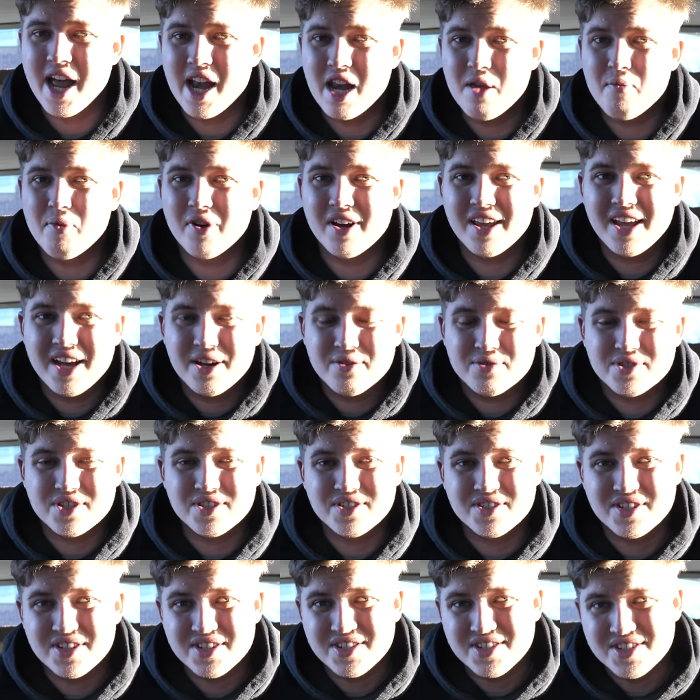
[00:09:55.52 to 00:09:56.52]
anybody else
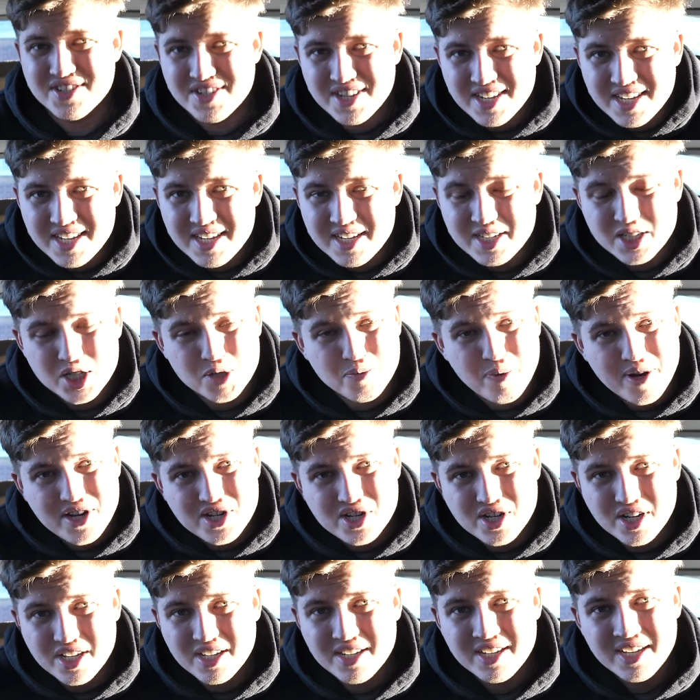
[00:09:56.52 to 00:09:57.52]
to see,
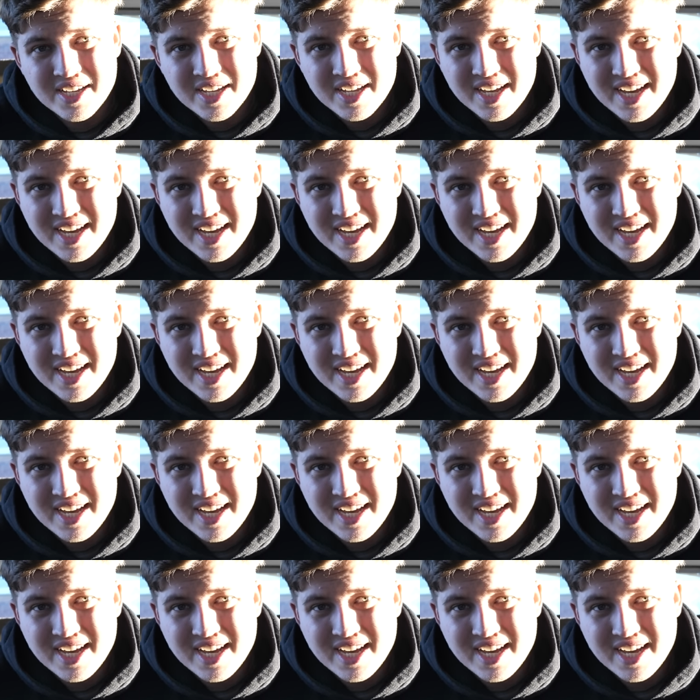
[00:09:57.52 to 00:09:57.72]
especially